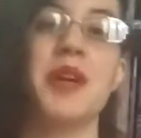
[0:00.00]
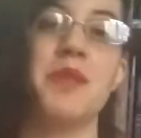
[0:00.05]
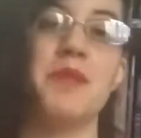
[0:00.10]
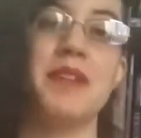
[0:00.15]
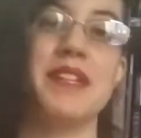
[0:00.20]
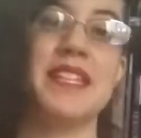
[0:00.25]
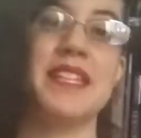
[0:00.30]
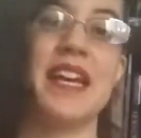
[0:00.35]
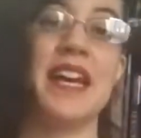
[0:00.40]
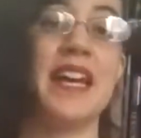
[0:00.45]
como
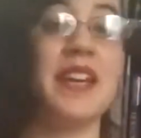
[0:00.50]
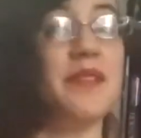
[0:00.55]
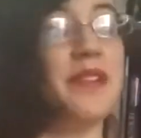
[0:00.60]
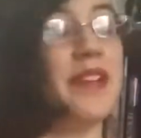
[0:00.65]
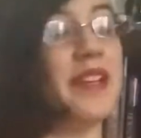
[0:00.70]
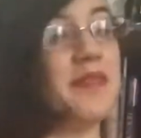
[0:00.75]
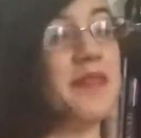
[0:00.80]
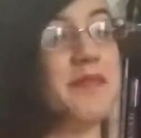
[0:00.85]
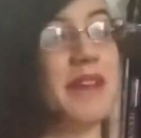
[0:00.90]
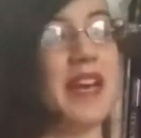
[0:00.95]
esta, and
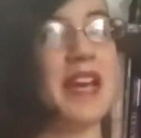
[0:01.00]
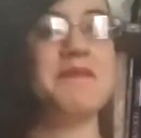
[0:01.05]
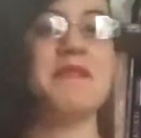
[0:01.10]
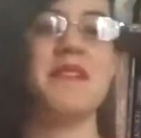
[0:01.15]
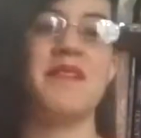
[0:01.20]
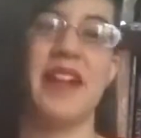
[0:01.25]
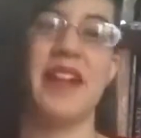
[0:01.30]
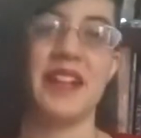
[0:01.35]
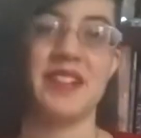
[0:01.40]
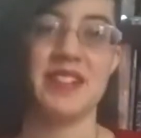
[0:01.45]
welcome back to
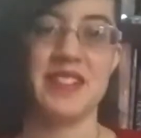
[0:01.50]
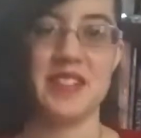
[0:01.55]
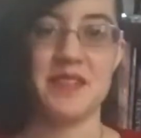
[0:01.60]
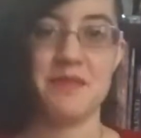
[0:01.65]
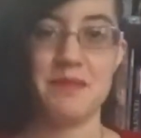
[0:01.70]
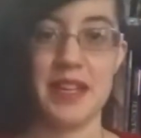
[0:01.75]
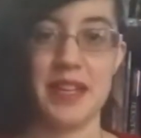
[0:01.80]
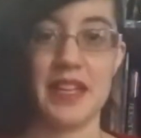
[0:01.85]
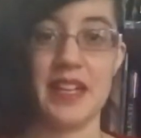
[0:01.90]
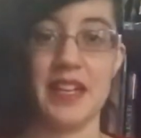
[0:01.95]
my Valkyries
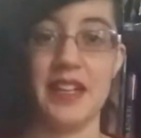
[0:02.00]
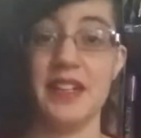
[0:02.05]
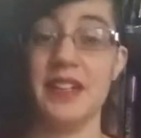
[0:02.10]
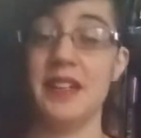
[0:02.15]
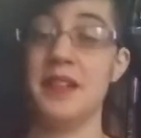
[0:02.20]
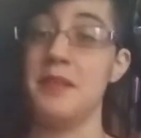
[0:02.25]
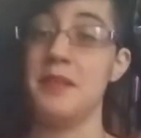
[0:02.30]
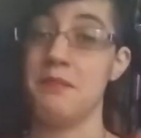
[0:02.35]
of Midgard.